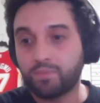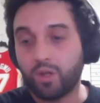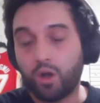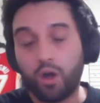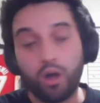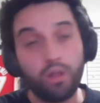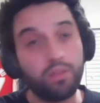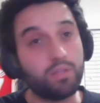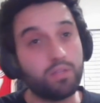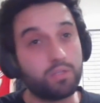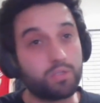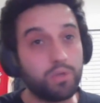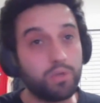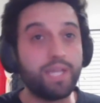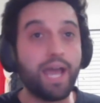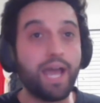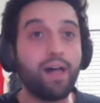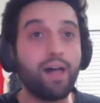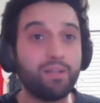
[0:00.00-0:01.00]
On the
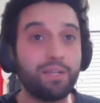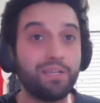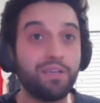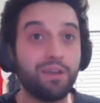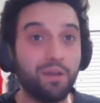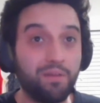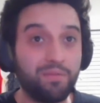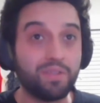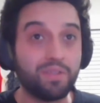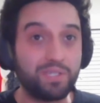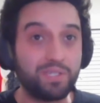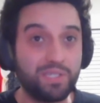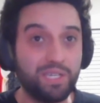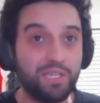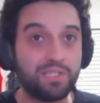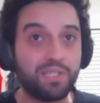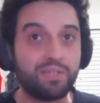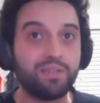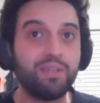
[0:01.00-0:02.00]
totality of the
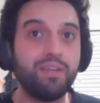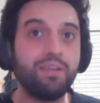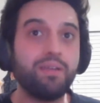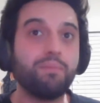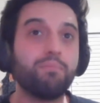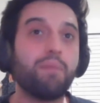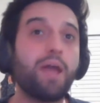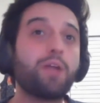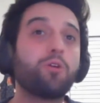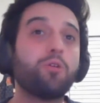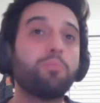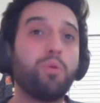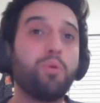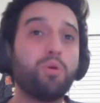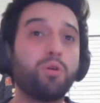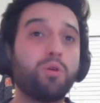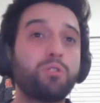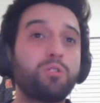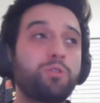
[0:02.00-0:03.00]
season, Michael
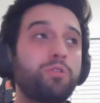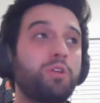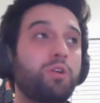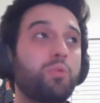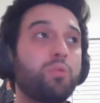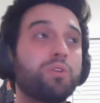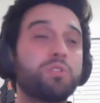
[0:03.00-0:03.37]
Porter Jr.